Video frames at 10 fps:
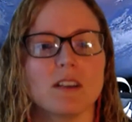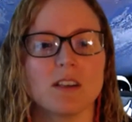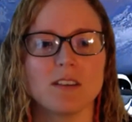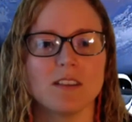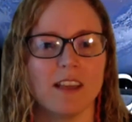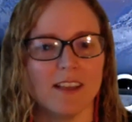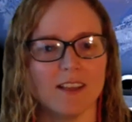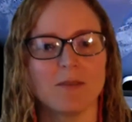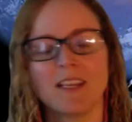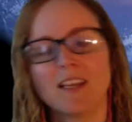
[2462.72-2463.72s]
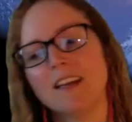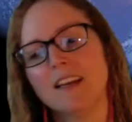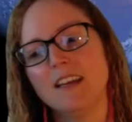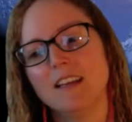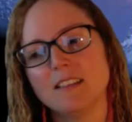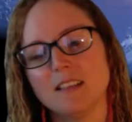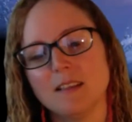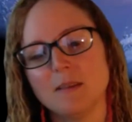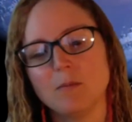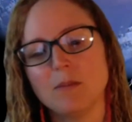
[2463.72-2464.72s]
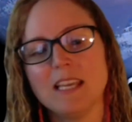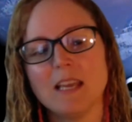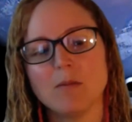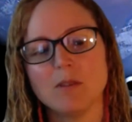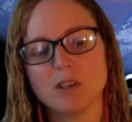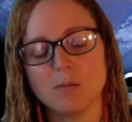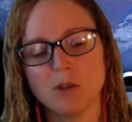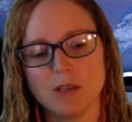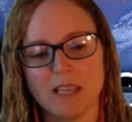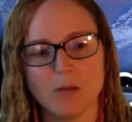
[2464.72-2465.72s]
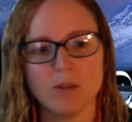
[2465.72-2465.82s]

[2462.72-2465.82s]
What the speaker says: like being able to communicate